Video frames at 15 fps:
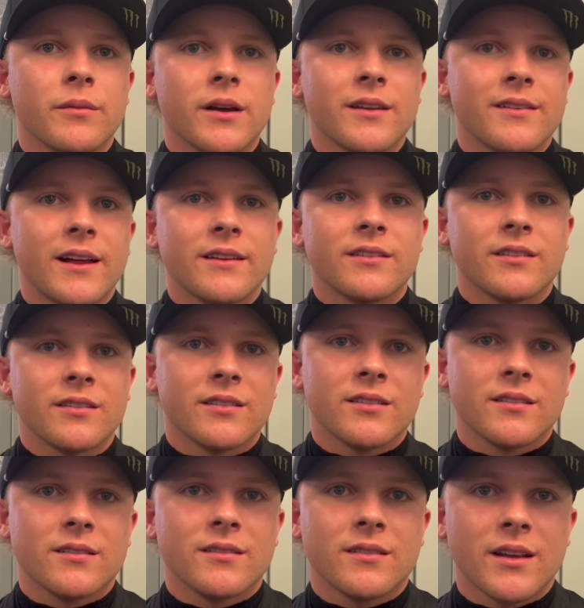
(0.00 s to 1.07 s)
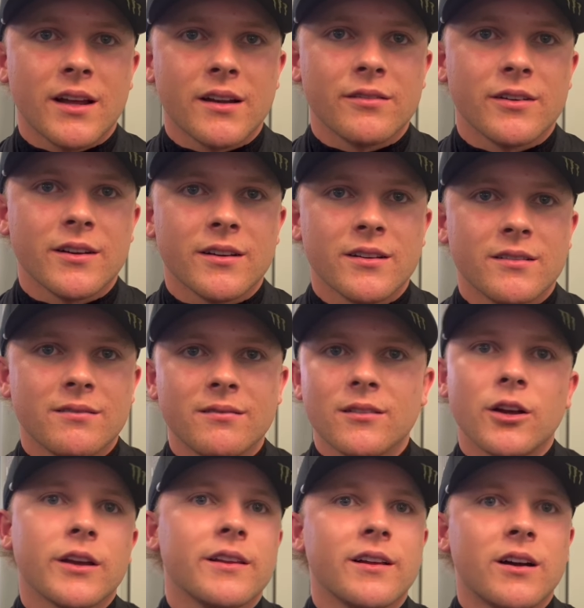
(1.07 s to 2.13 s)
but that's just kind of a
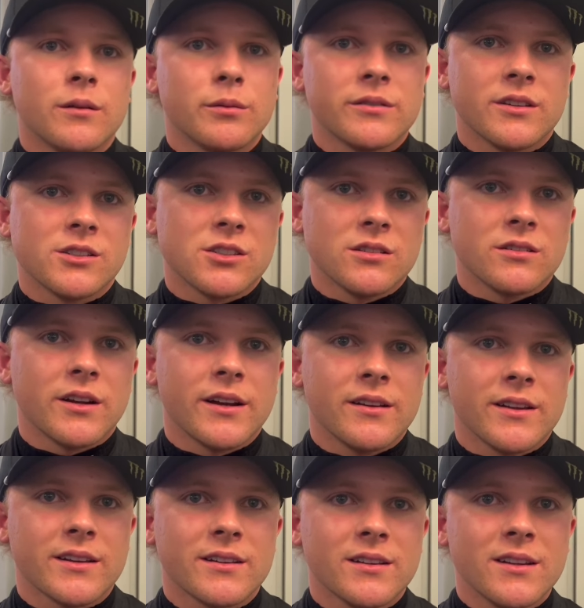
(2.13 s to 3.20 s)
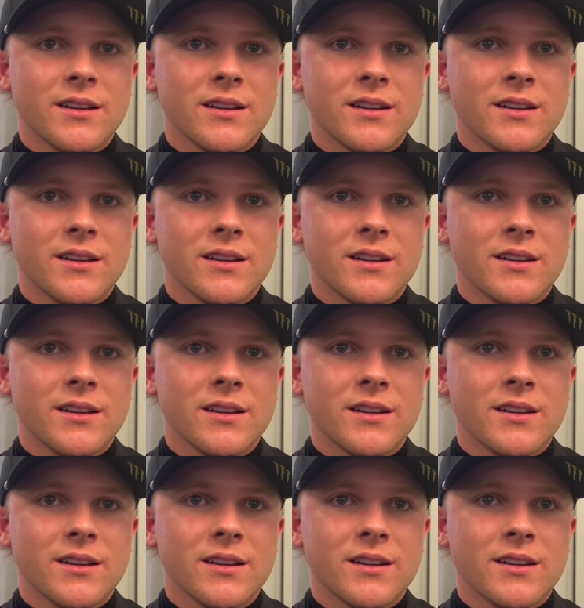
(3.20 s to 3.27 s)
lucky dog position, right? Like,